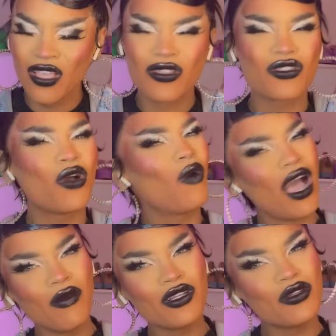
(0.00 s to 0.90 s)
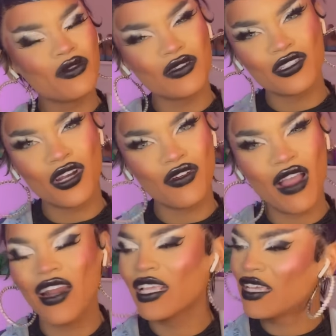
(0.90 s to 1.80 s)
So why would you turn
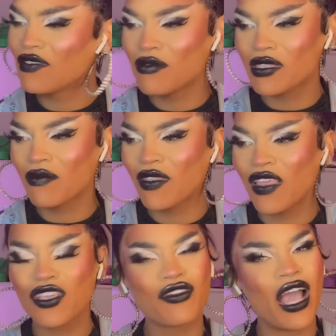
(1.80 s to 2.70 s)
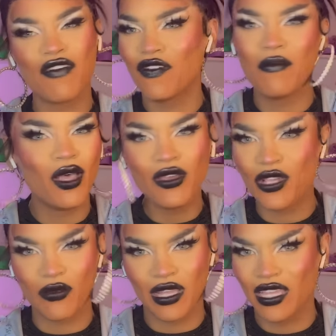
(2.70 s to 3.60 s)
around and give them something that you're not
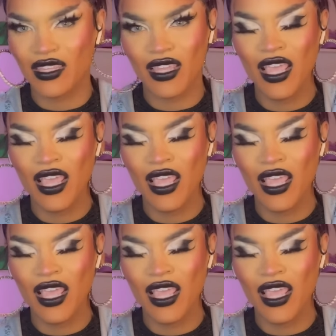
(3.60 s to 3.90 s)
familiar with?